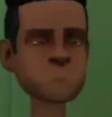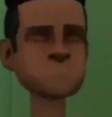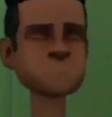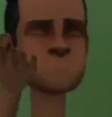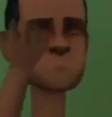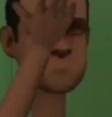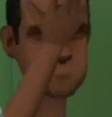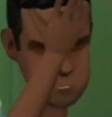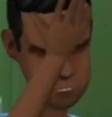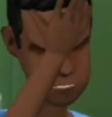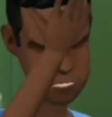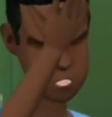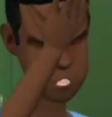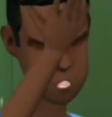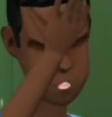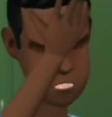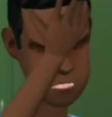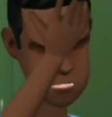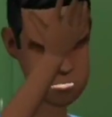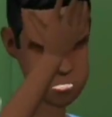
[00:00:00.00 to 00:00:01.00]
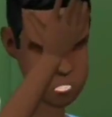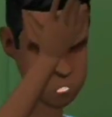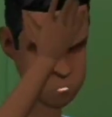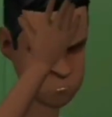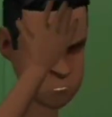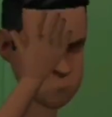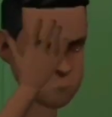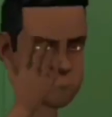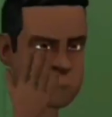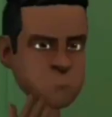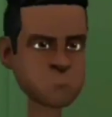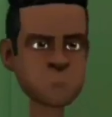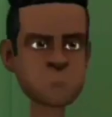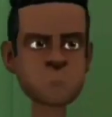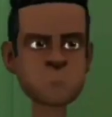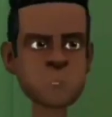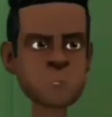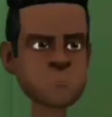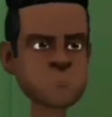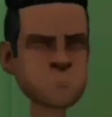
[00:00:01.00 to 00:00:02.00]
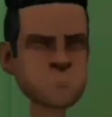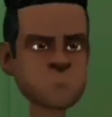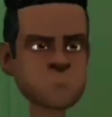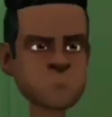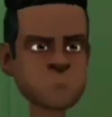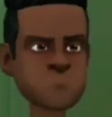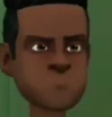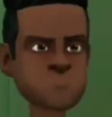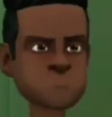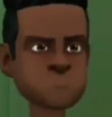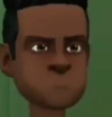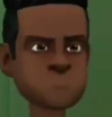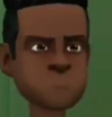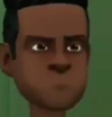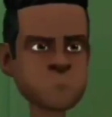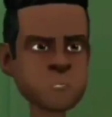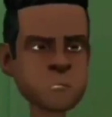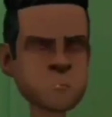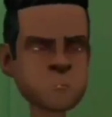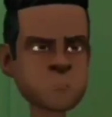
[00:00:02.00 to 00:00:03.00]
This riddle is so hard. I don't understand it.